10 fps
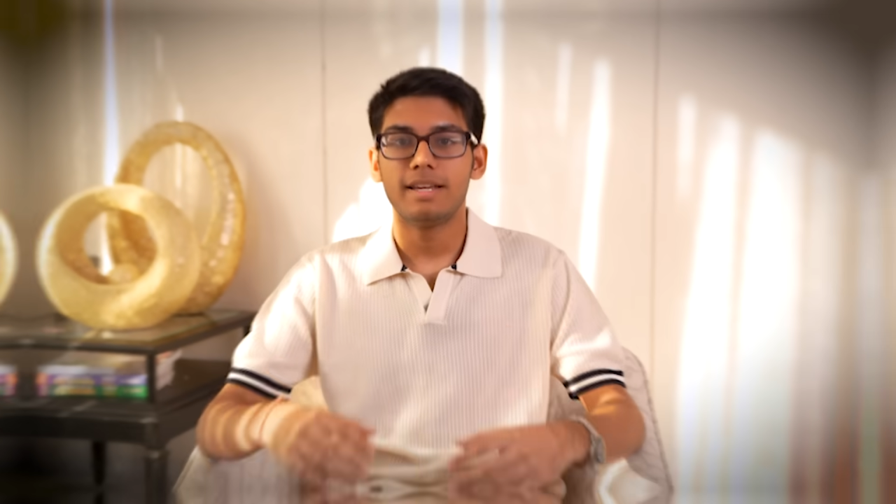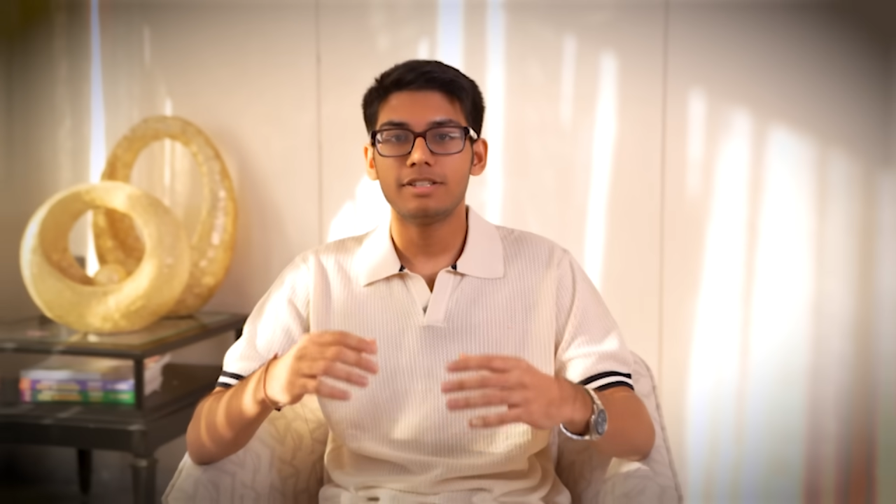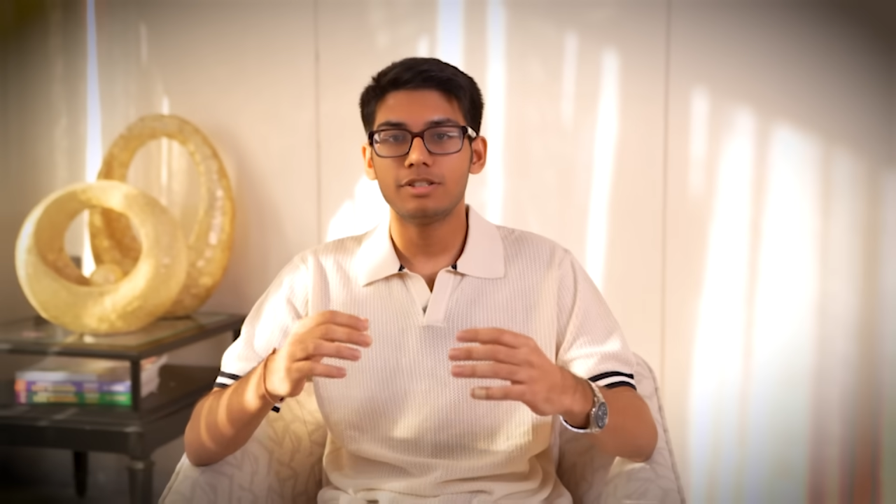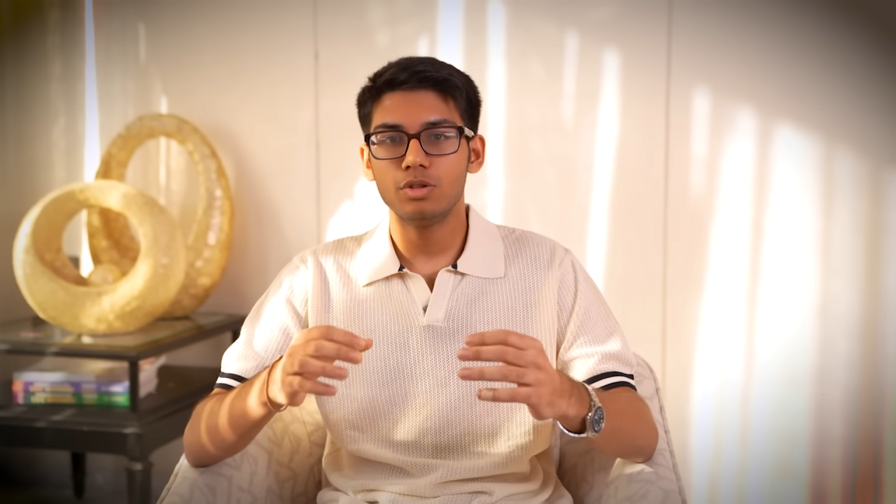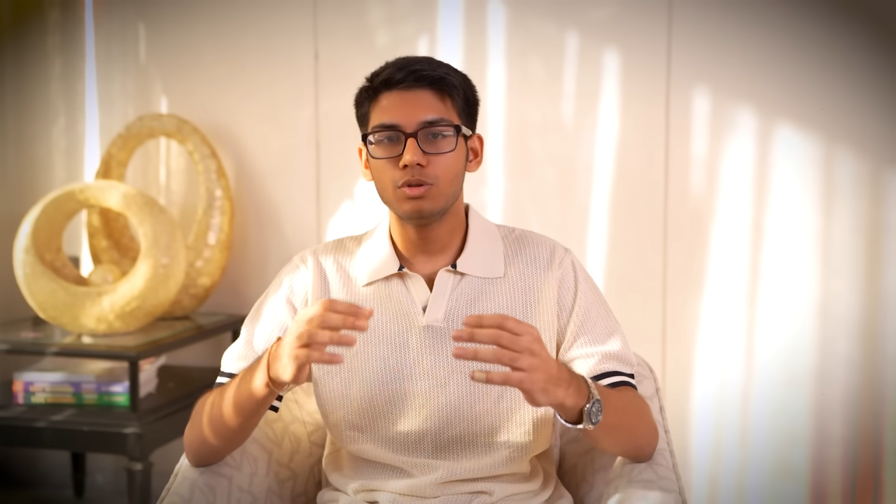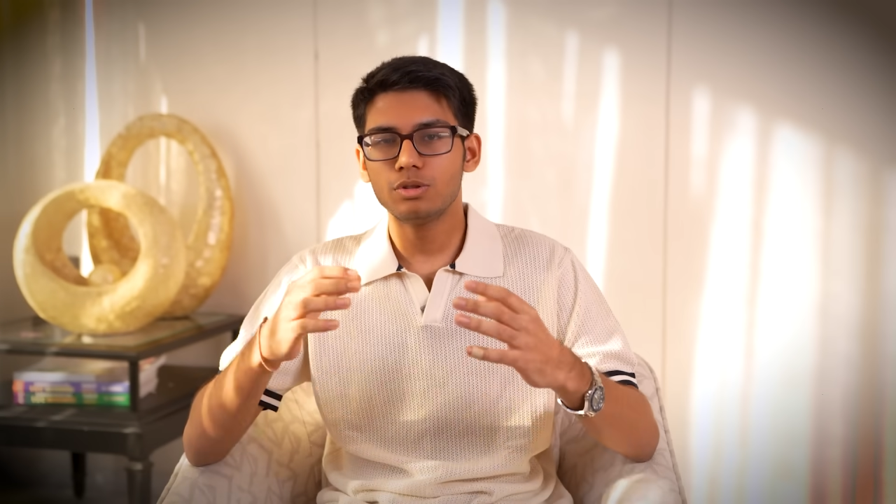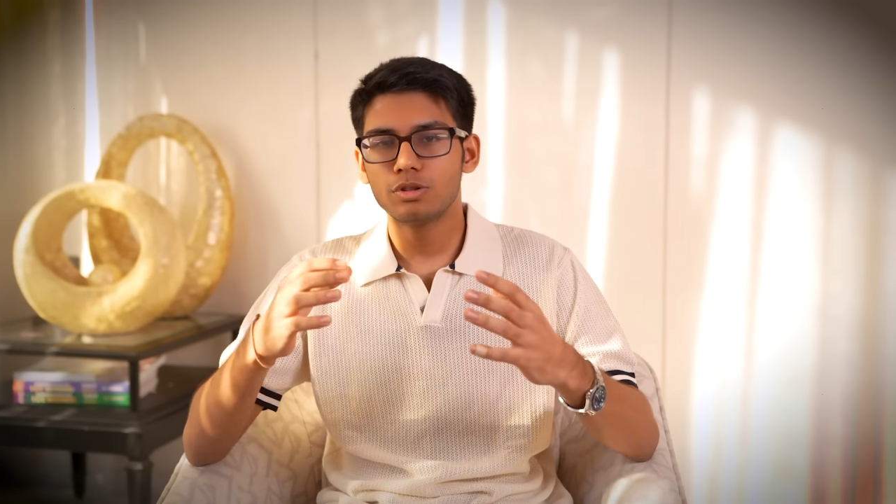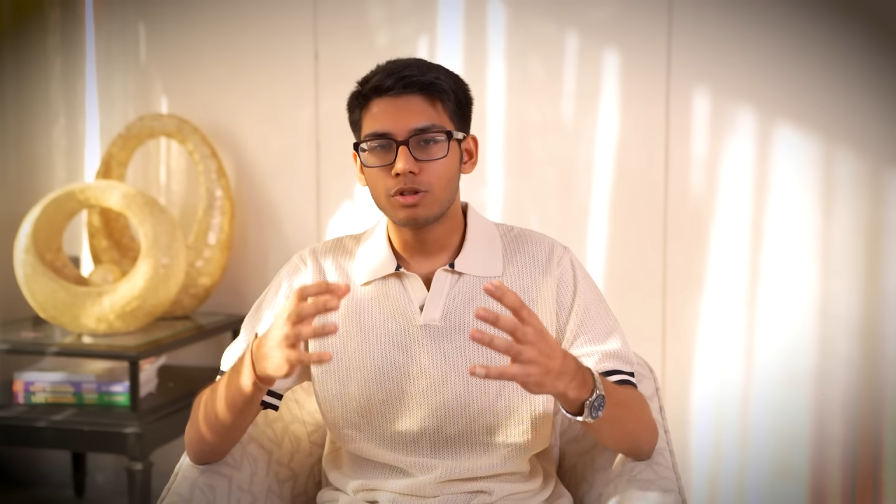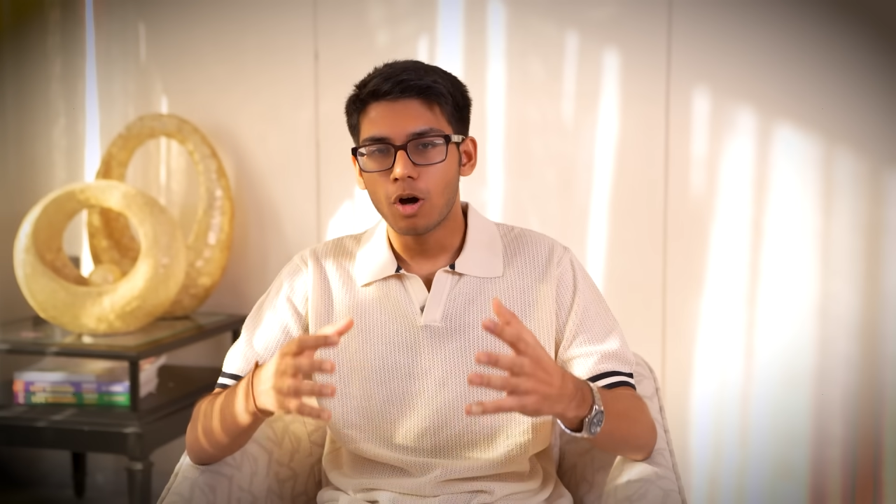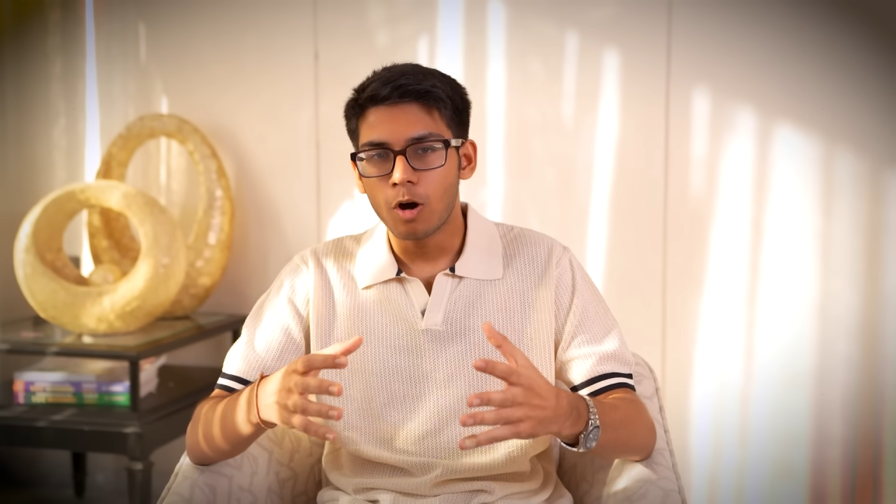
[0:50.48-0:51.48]
There is no
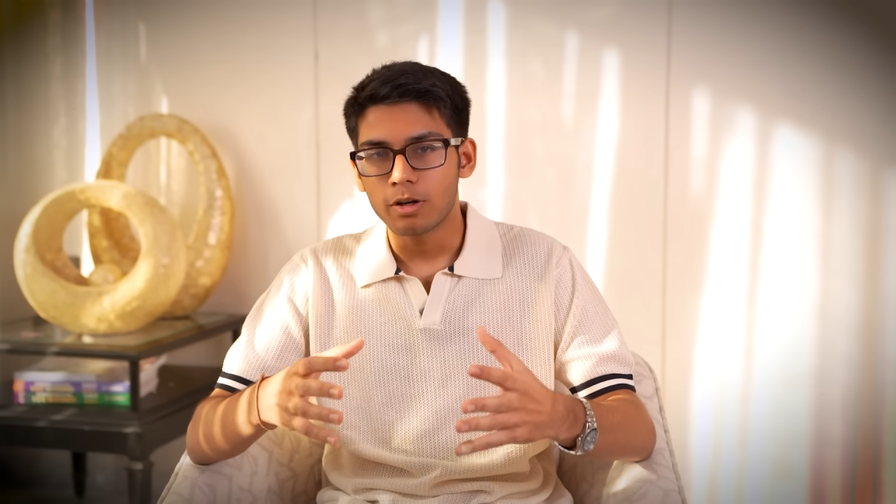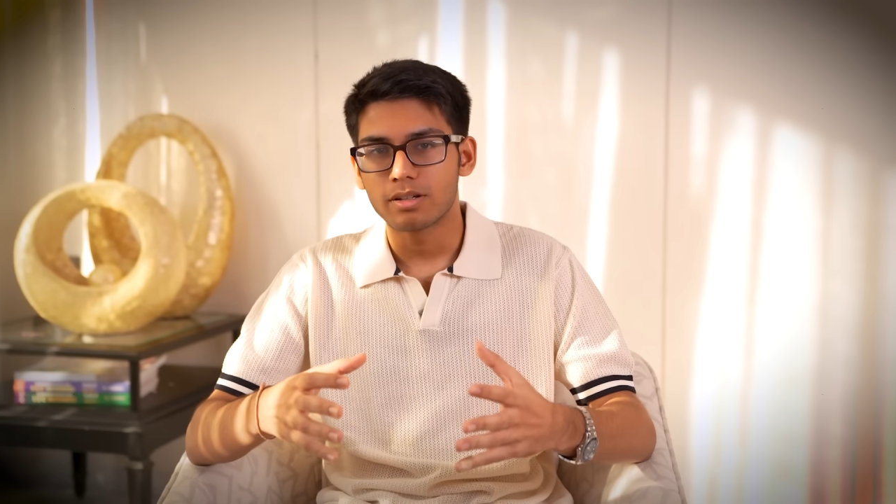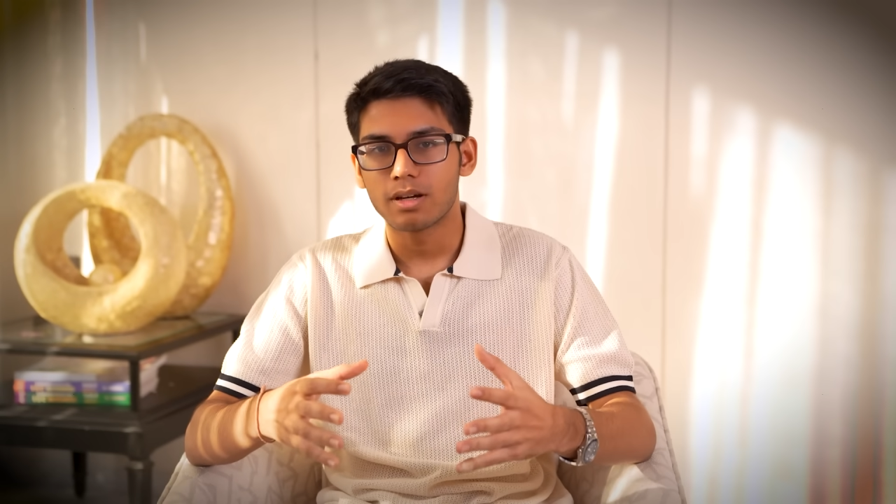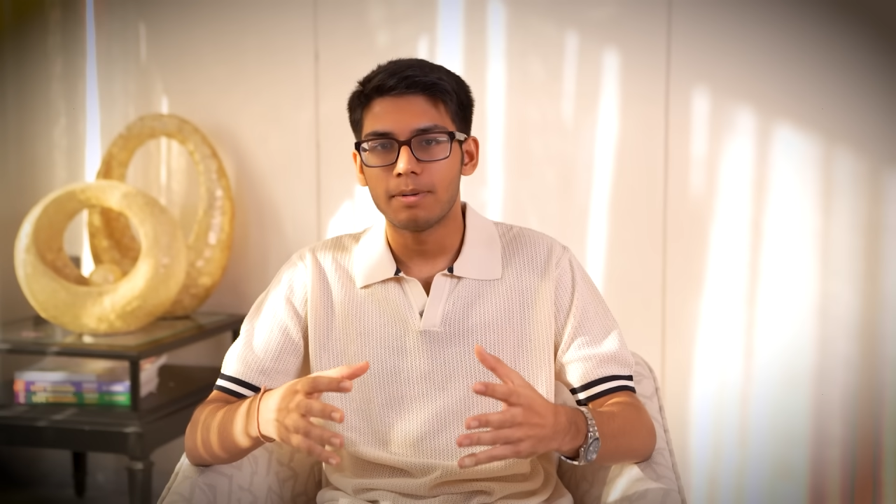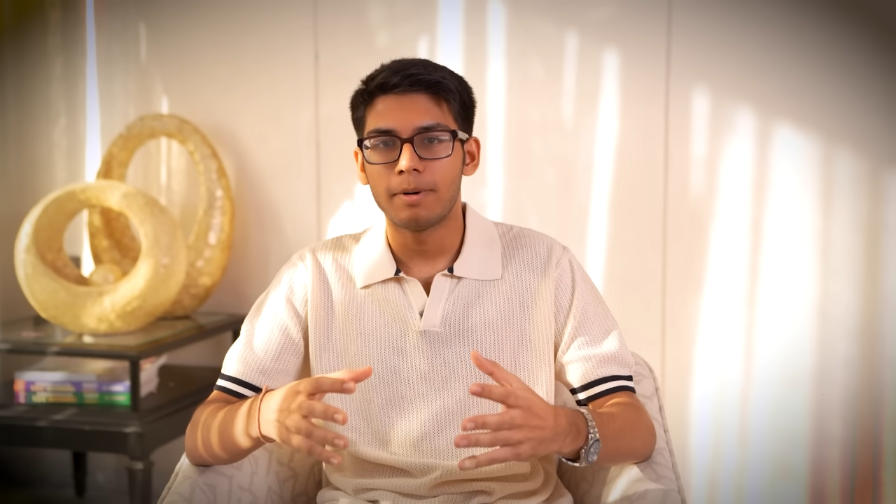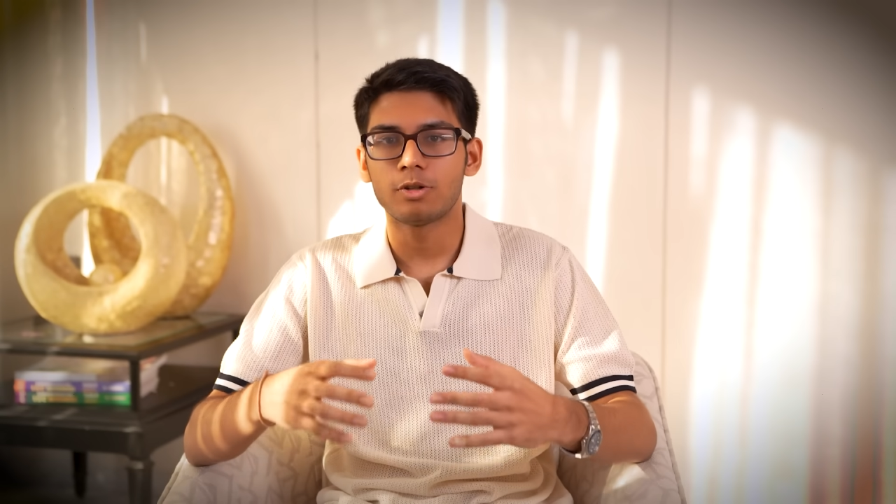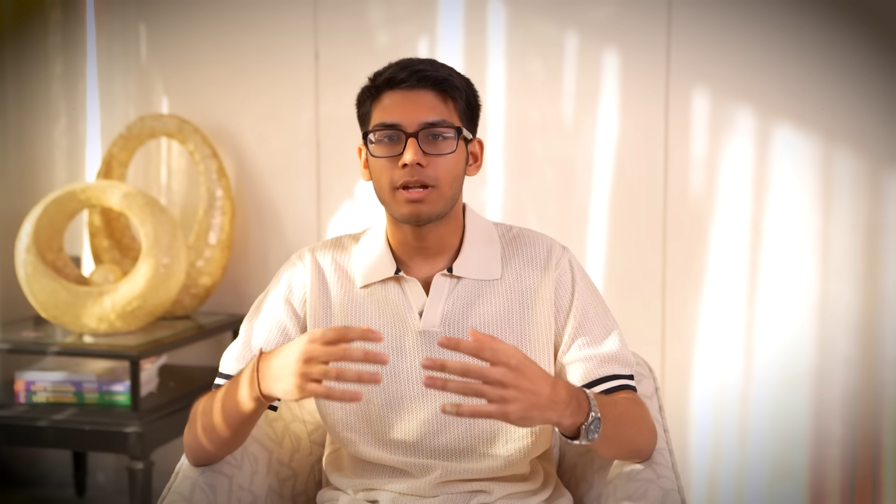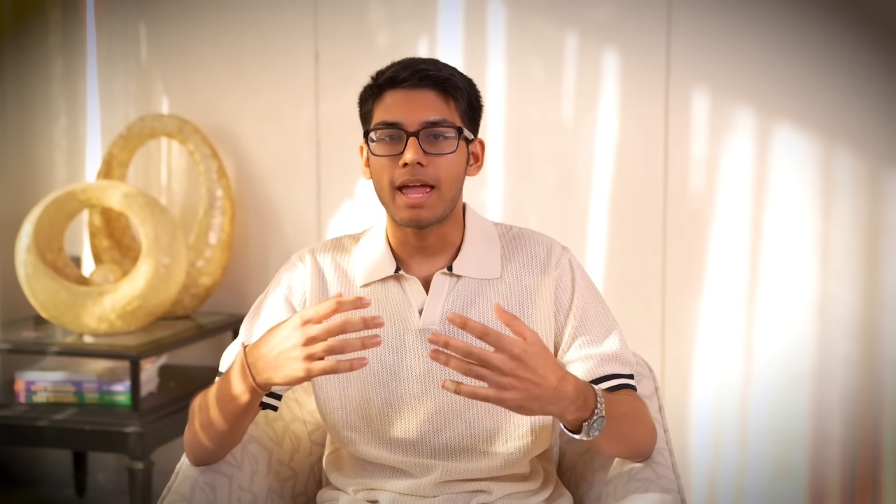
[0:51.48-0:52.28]
thought about